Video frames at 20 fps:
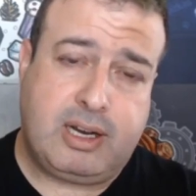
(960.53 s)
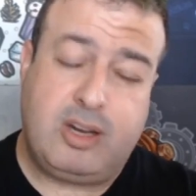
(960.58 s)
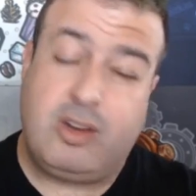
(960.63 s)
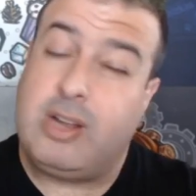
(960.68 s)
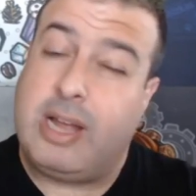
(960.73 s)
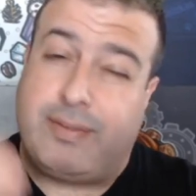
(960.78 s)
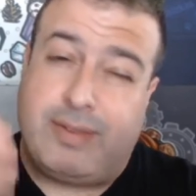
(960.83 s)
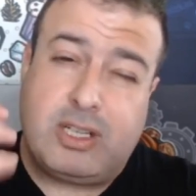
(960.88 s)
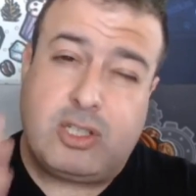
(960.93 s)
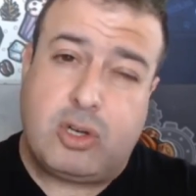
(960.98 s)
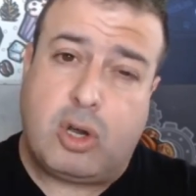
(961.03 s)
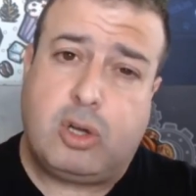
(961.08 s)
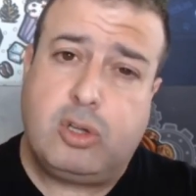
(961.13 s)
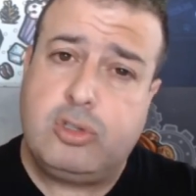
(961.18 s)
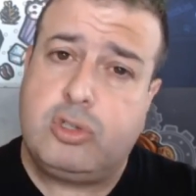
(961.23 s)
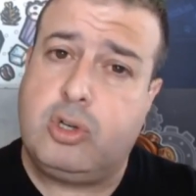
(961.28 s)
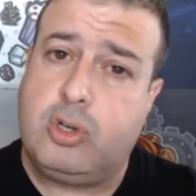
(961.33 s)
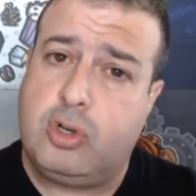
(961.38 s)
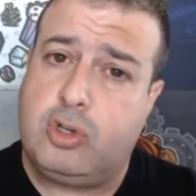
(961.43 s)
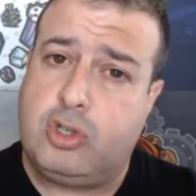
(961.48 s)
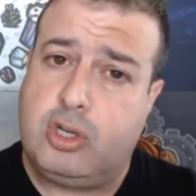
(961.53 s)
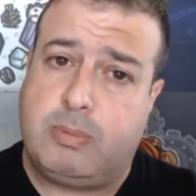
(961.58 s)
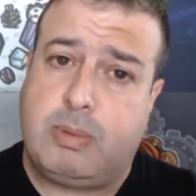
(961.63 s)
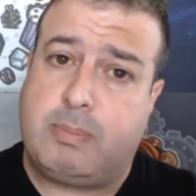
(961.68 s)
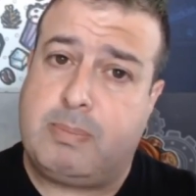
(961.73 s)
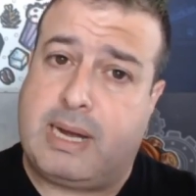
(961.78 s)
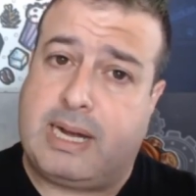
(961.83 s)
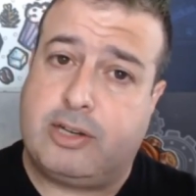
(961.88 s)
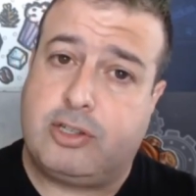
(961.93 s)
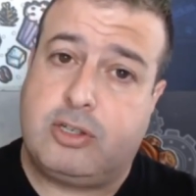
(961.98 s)
you haven't told YouTube
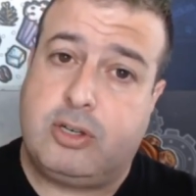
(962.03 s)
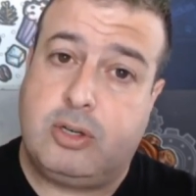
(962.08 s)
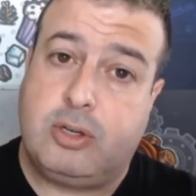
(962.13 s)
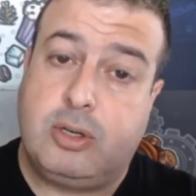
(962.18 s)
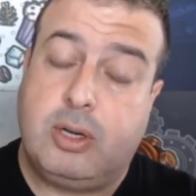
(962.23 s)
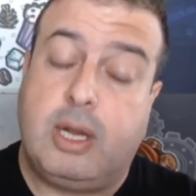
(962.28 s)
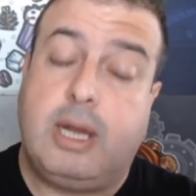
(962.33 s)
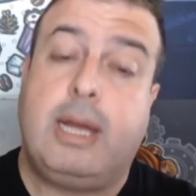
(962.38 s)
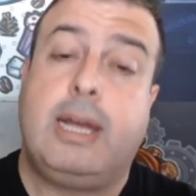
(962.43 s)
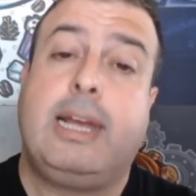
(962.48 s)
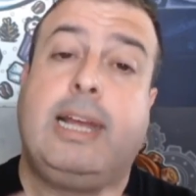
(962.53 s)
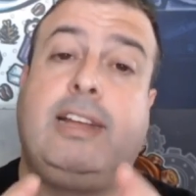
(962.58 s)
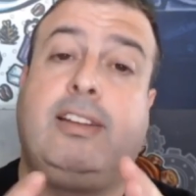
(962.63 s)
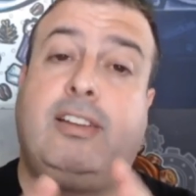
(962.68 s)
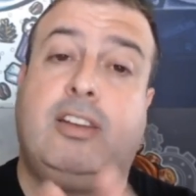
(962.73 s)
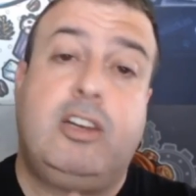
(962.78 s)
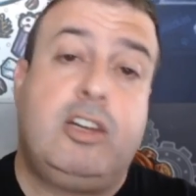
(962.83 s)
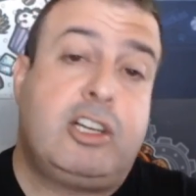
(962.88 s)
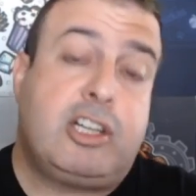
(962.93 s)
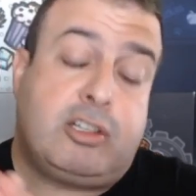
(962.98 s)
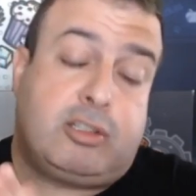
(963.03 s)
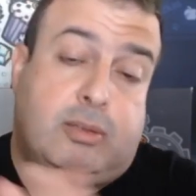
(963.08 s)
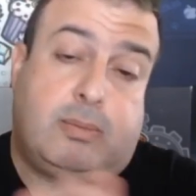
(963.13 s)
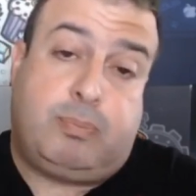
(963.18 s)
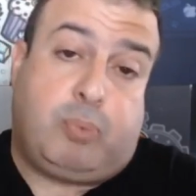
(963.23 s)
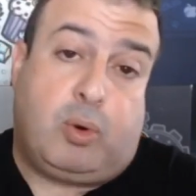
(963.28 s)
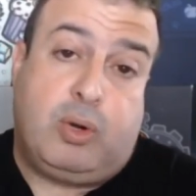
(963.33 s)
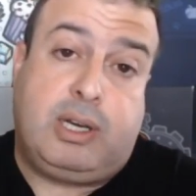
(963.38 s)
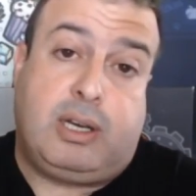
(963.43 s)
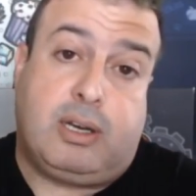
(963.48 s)
about you, is just
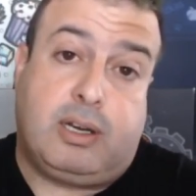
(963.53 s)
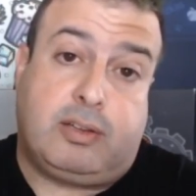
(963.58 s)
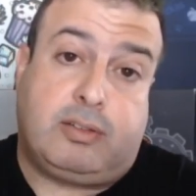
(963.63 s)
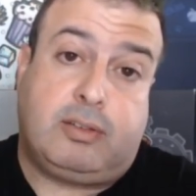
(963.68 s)
pointless.